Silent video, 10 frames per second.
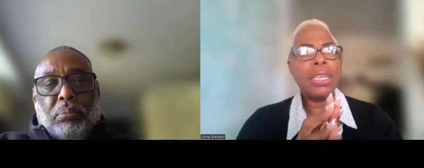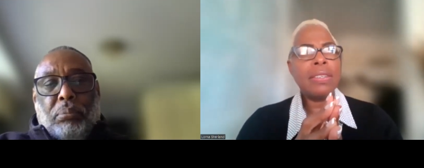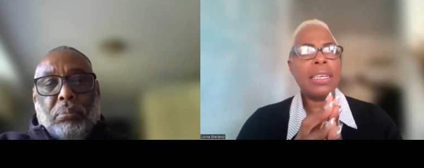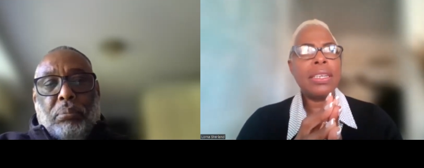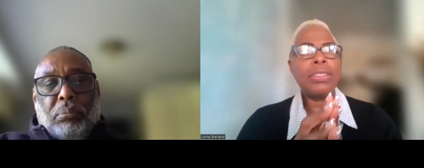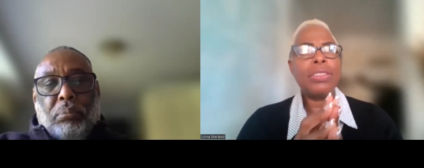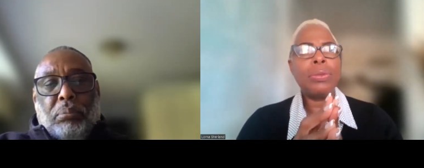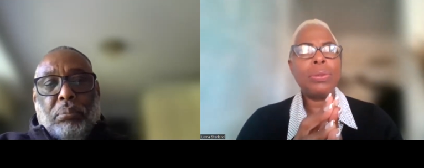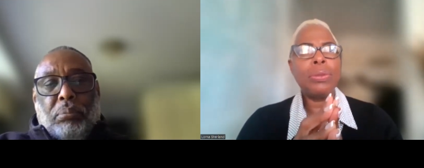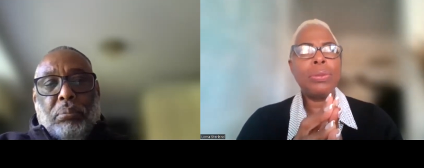Speaker 1: Four years
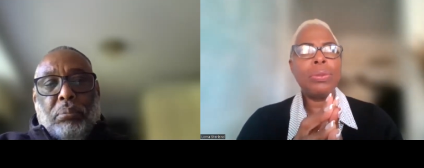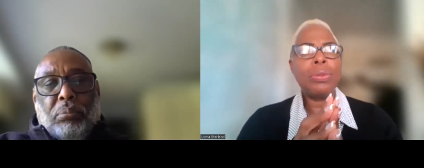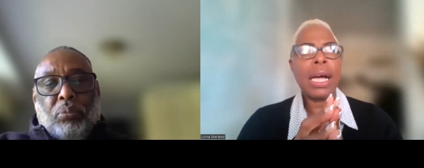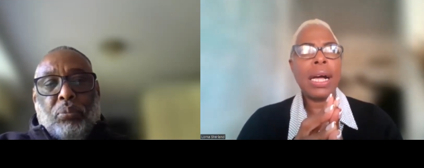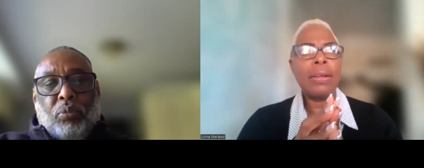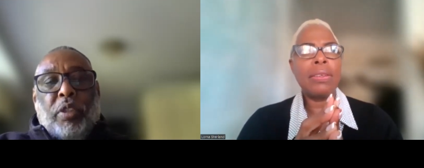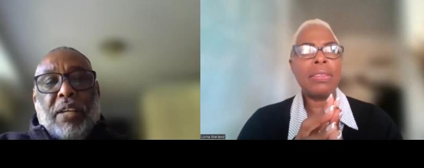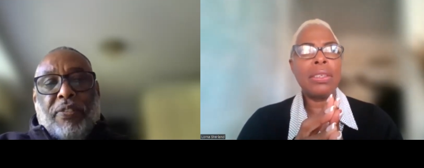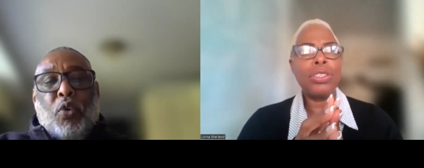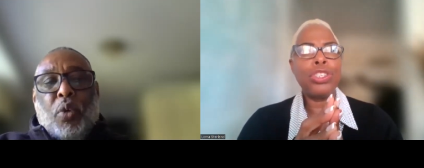later,
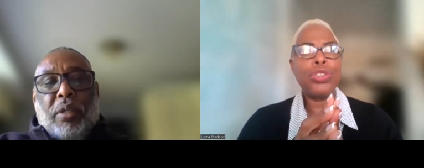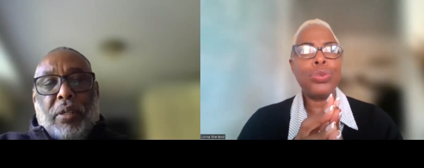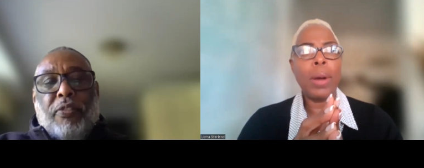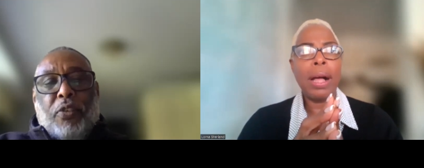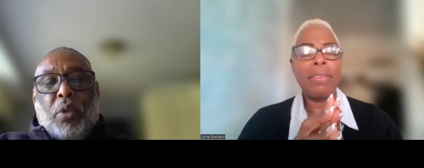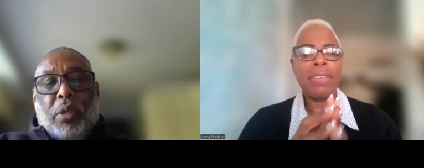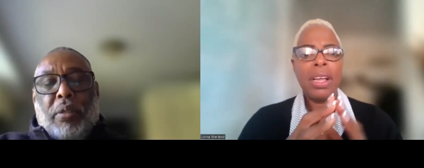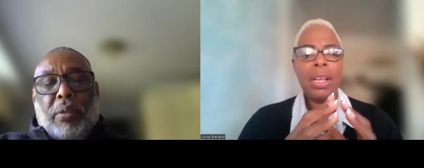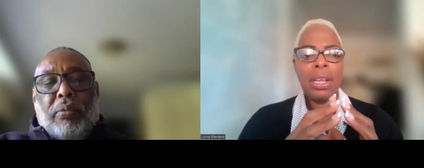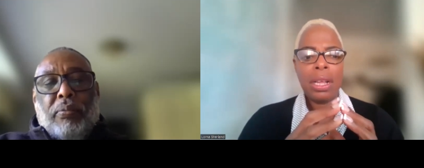2012.
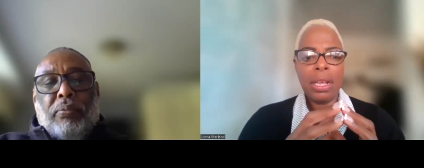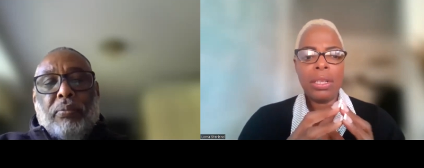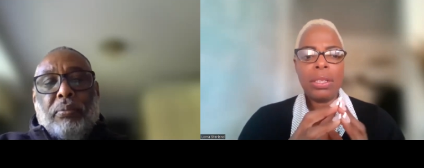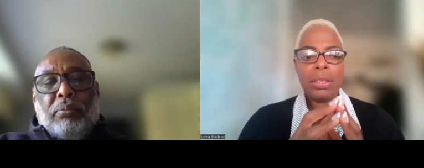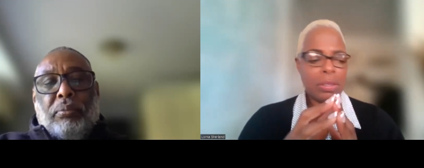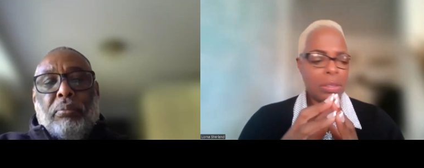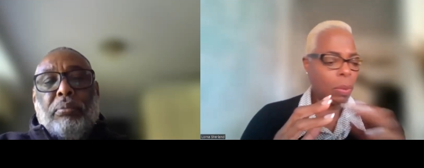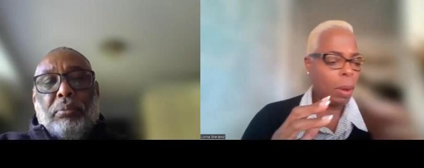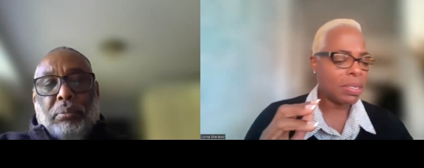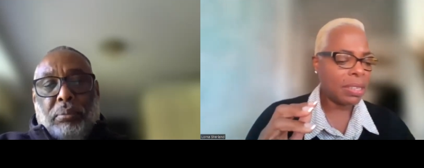Yeah,
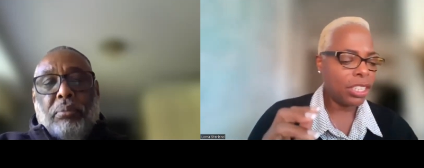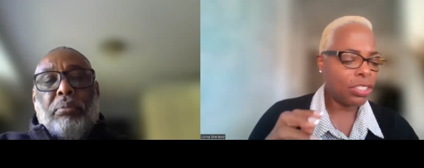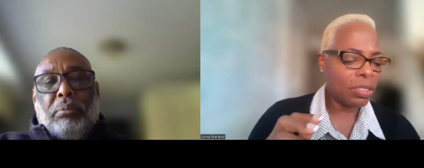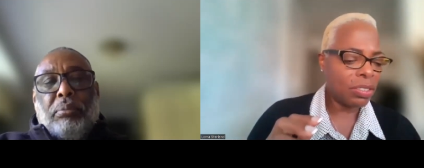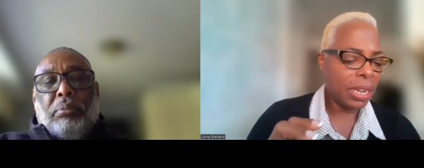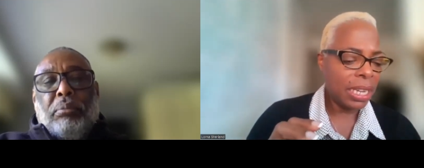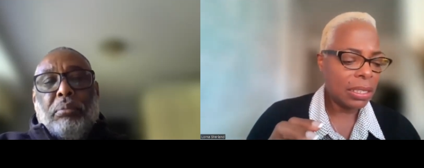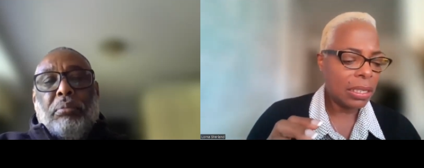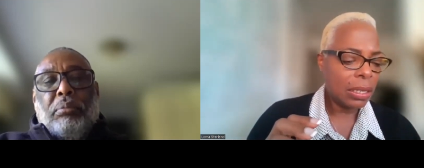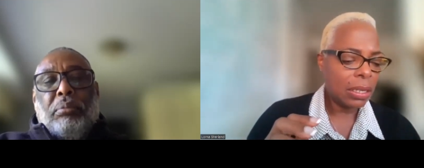what was the interest
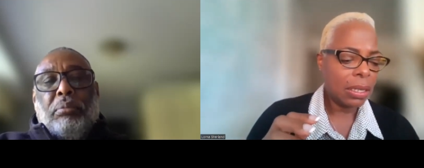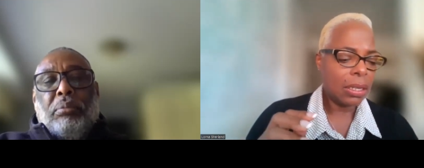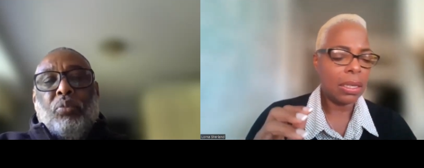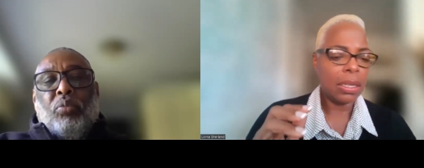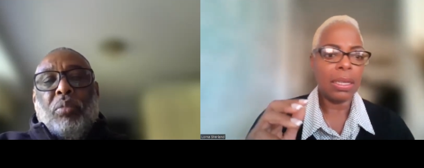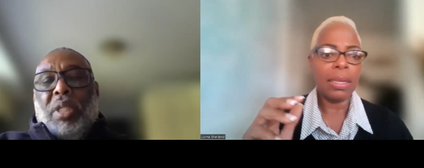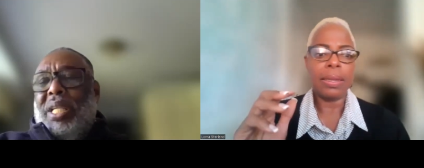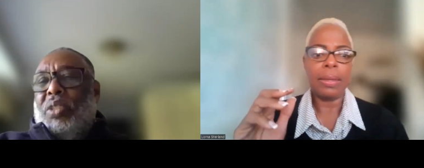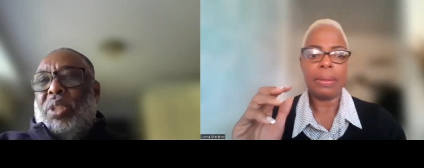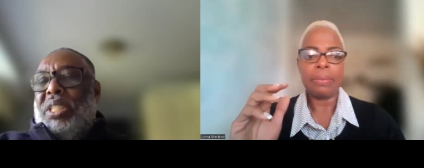rate?
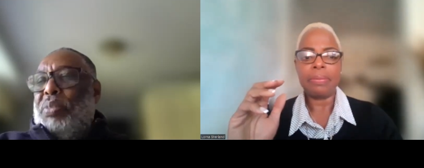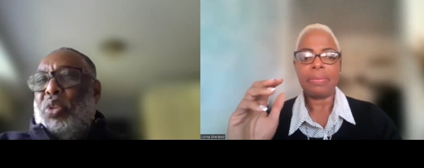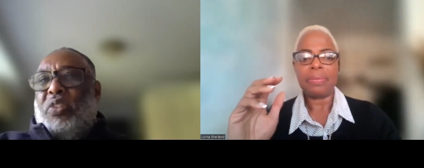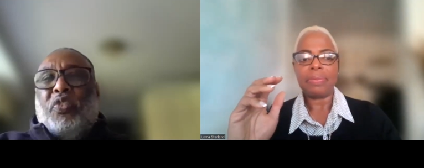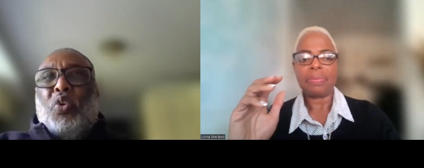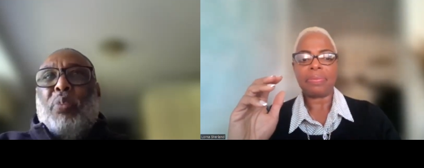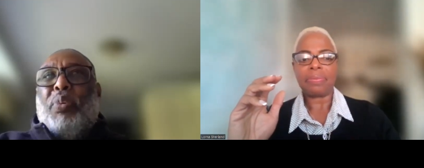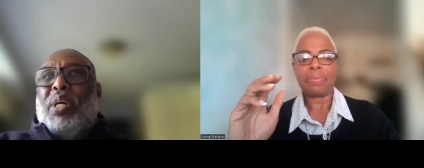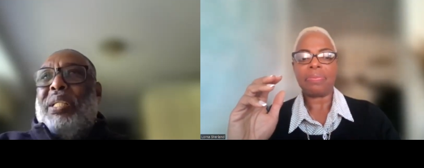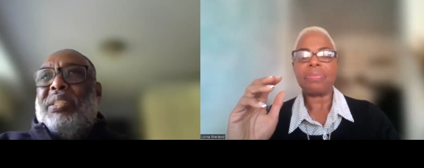
Speaker 2: It was about
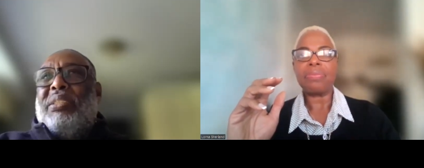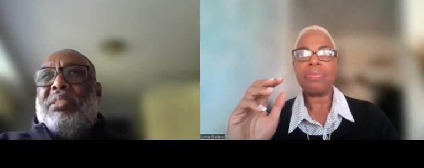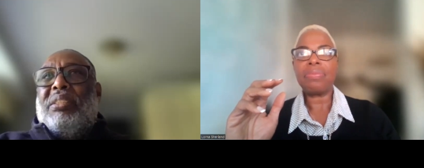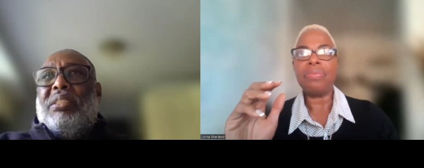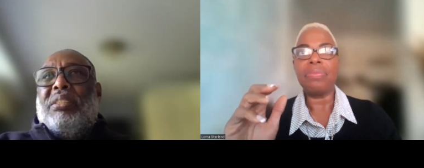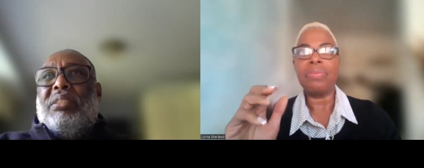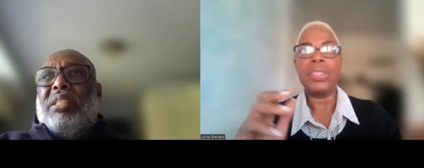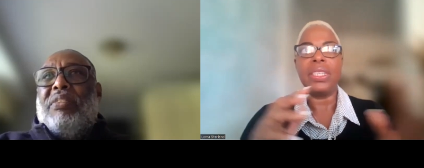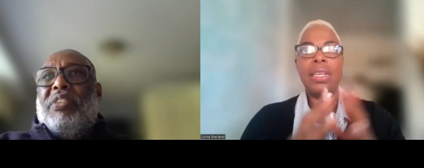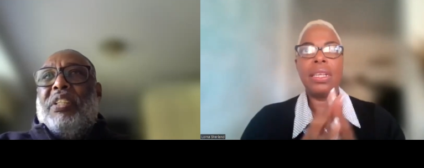
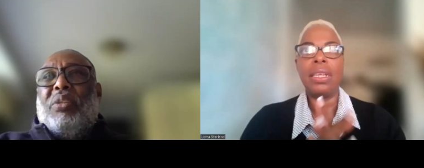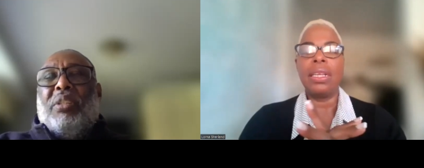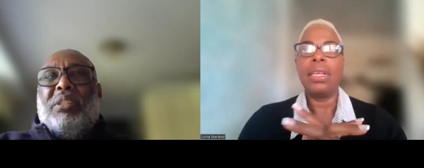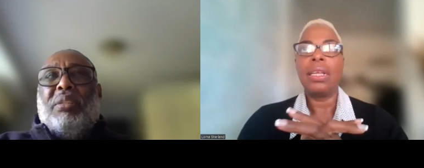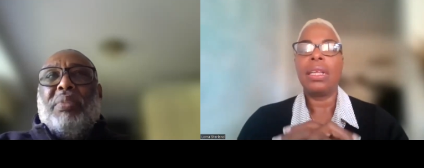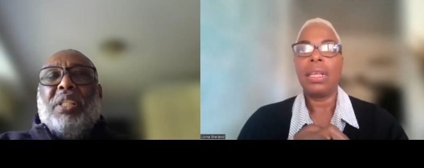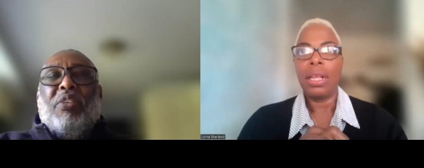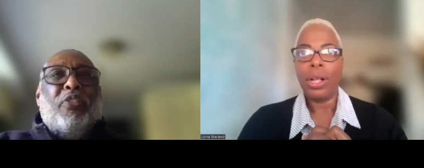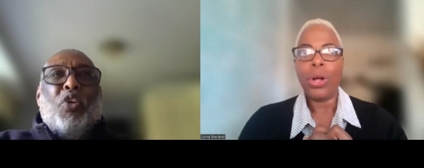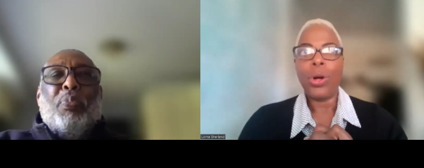4.7 or something, or
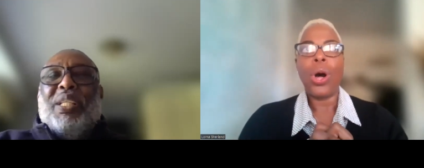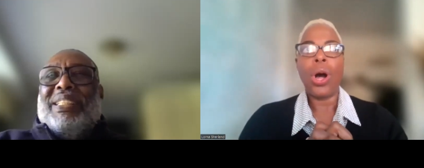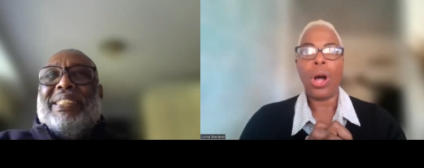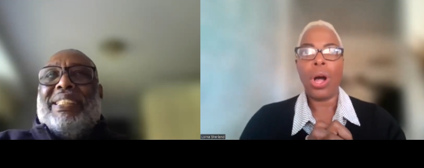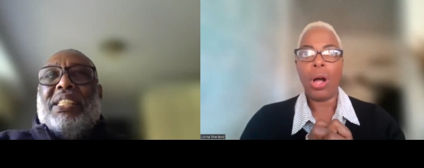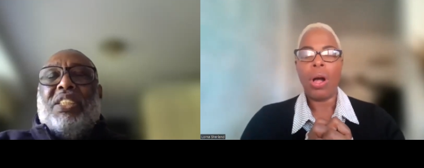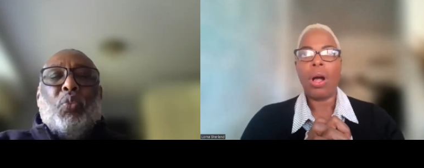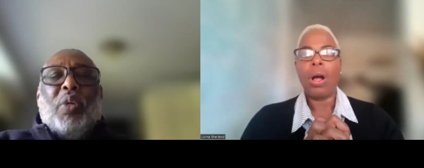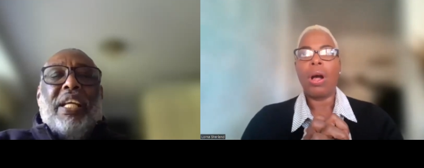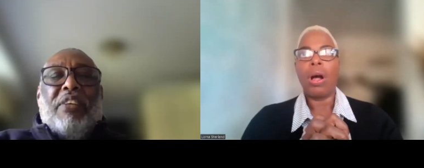4.6.
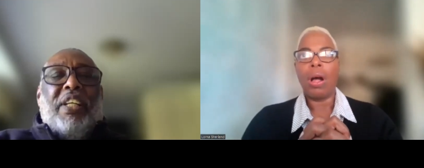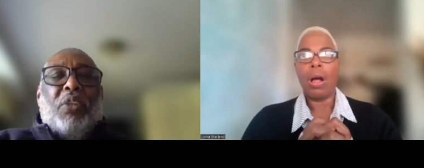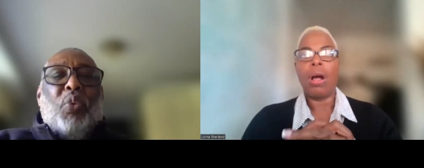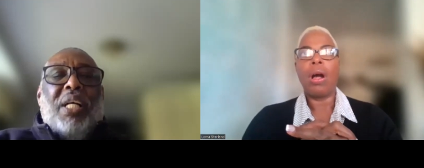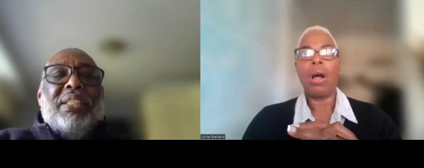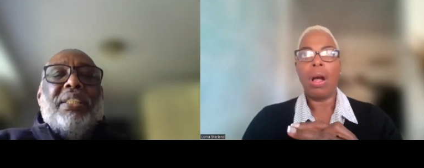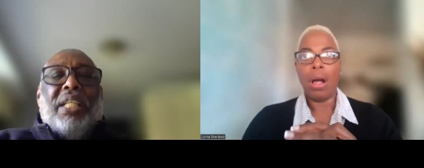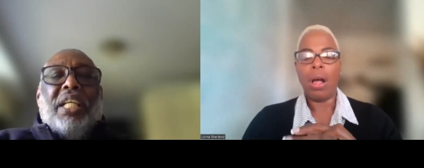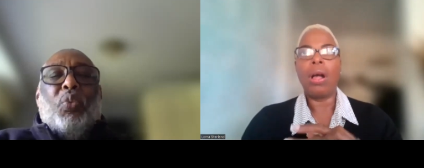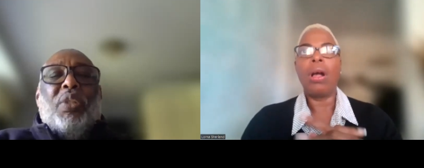Whatever it was,
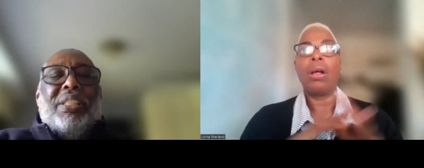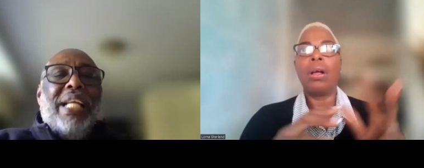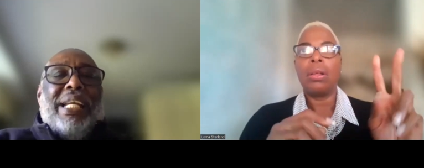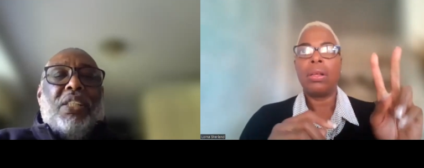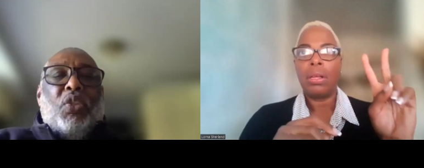it was like